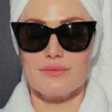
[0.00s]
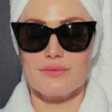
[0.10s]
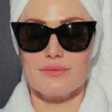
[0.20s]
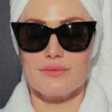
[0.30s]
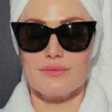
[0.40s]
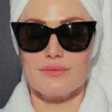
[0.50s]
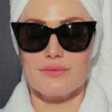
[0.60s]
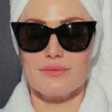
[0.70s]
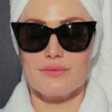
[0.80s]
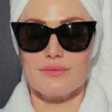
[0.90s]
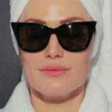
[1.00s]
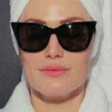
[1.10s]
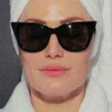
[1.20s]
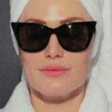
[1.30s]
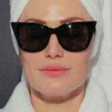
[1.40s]

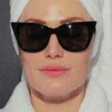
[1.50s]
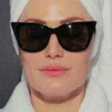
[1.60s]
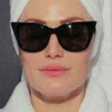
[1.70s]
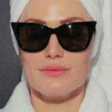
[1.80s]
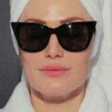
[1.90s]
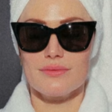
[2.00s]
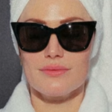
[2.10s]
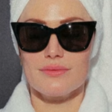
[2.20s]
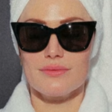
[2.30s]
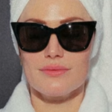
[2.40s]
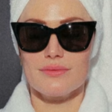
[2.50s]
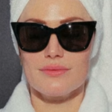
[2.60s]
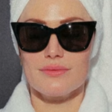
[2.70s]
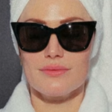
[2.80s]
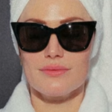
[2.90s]

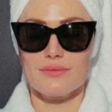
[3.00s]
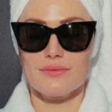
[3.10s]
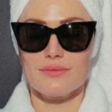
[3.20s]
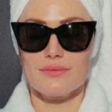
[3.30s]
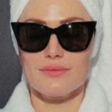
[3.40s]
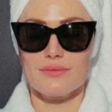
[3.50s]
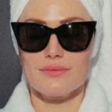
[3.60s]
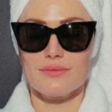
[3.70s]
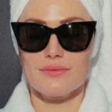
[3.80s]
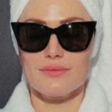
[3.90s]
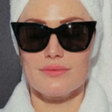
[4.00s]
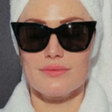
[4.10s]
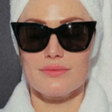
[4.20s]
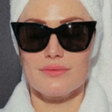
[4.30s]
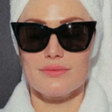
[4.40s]

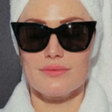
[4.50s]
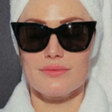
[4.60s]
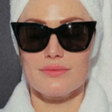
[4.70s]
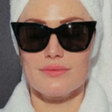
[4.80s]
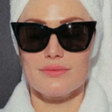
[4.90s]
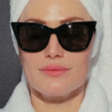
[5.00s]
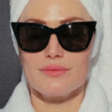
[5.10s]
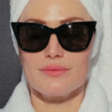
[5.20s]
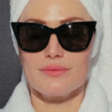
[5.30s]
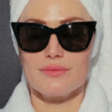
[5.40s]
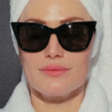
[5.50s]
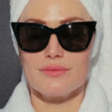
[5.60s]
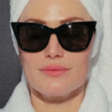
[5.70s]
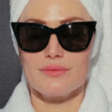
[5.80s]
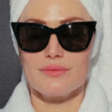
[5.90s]

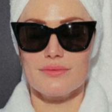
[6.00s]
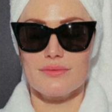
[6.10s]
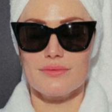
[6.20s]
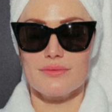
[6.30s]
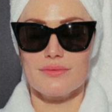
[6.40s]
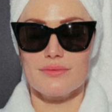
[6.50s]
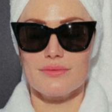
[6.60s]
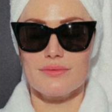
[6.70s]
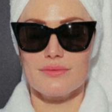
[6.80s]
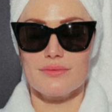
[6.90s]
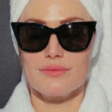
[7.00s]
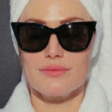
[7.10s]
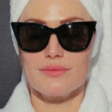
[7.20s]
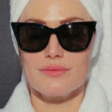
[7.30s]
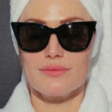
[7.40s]

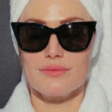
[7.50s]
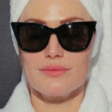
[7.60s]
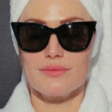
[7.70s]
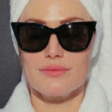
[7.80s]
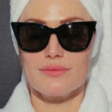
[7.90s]
(no lip movement)